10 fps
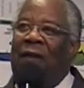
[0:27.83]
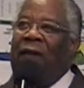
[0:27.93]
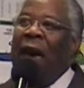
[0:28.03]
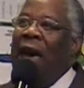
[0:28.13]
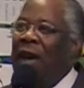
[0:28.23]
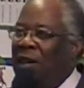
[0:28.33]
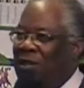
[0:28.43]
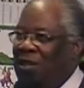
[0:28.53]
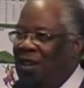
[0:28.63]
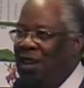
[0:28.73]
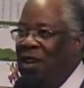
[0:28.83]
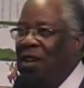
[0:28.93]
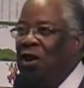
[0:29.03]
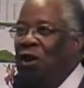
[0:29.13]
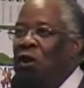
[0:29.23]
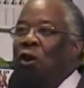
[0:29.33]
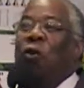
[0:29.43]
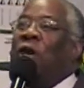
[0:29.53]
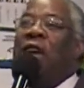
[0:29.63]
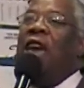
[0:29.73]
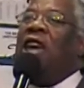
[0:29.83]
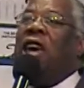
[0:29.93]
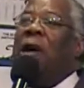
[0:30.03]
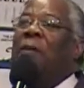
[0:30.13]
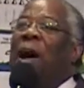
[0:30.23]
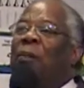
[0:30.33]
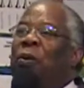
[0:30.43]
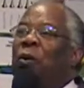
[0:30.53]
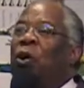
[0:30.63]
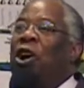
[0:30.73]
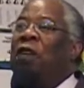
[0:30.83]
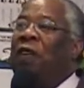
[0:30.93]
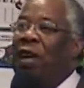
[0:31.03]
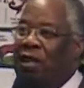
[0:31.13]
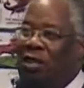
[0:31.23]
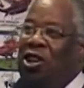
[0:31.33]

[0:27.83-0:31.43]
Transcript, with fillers: Fast. You can't keep up with world events.